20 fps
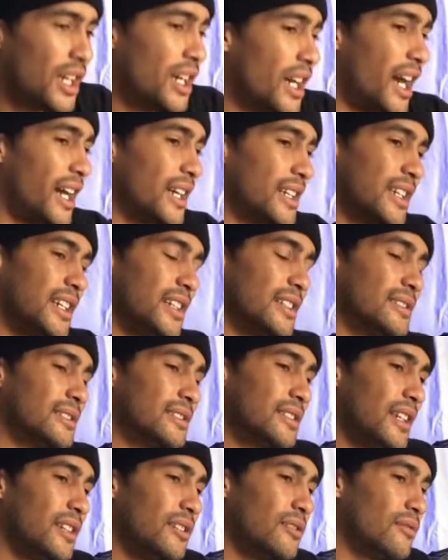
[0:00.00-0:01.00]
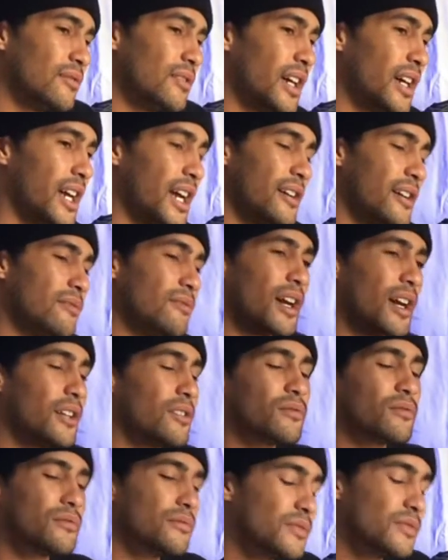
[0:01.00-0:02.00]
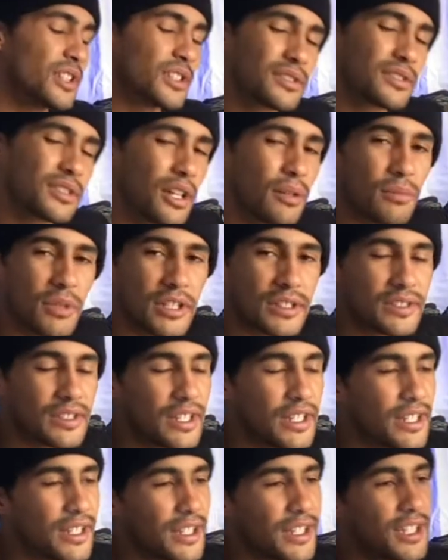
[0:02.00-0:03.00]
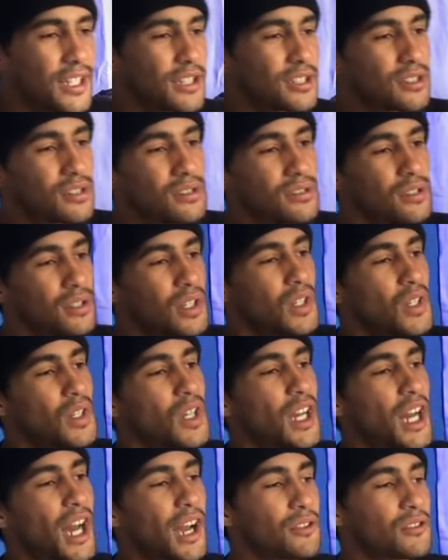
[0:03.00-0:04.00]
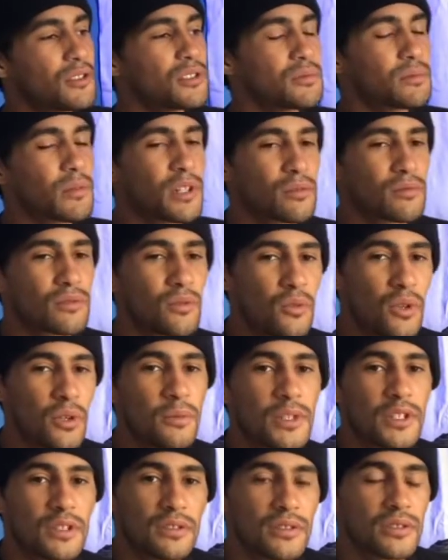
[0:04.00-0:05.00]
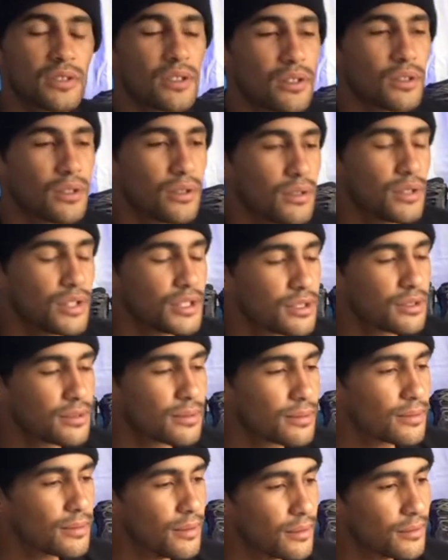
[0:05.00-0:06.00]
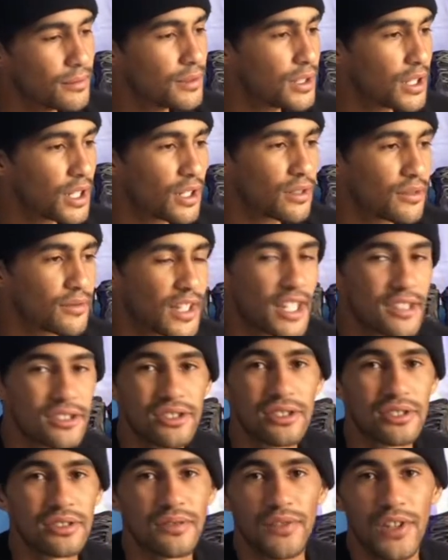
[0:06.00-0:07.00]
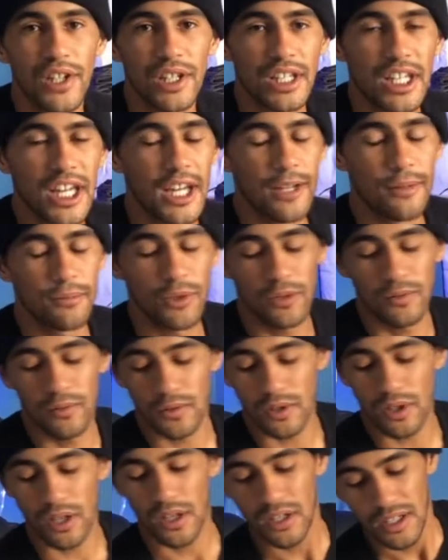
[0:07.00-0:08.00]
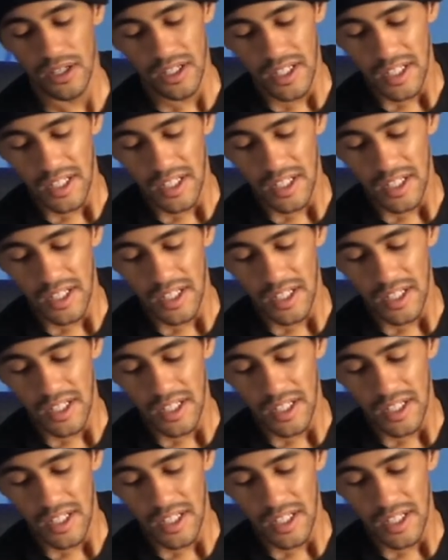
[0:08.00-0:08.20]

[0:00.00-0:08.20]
I can't say, I don't, that's not my say. And I respect the women, so it's, you know, that's just fair game overall.